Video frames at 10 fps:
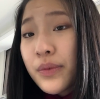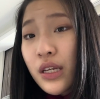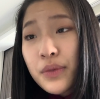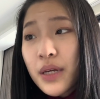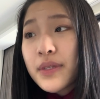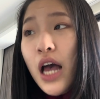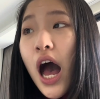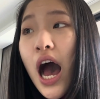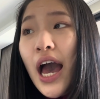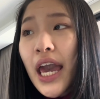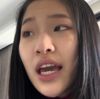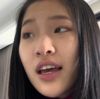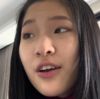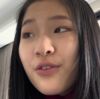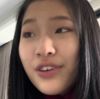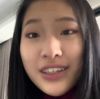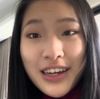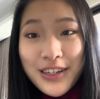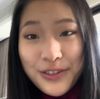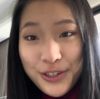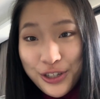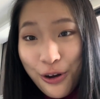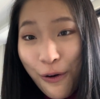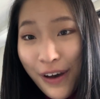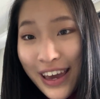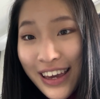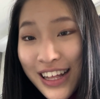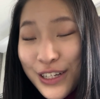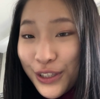Sometimes I really enjoy